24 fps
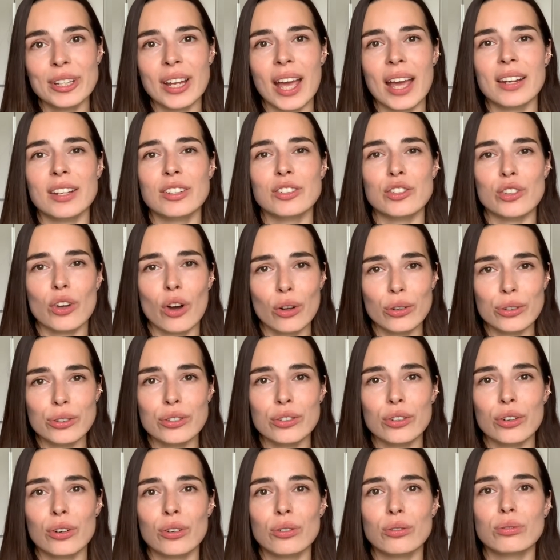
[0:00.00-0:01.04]
And it's
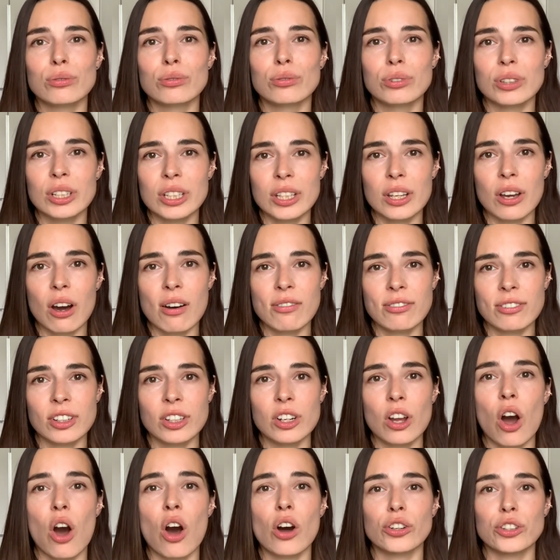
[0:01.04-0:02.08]
also really often
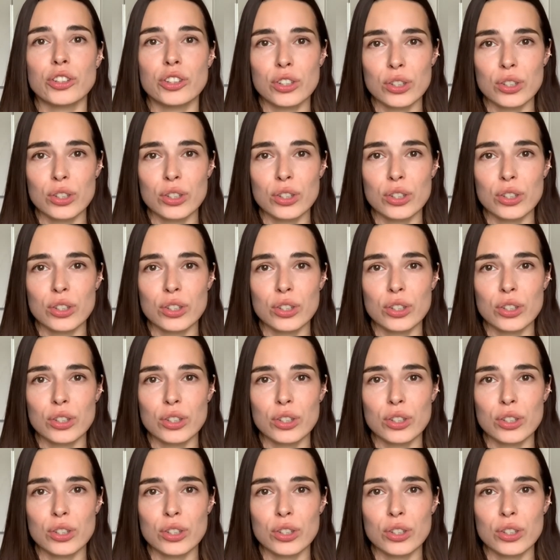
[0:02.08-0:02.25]
on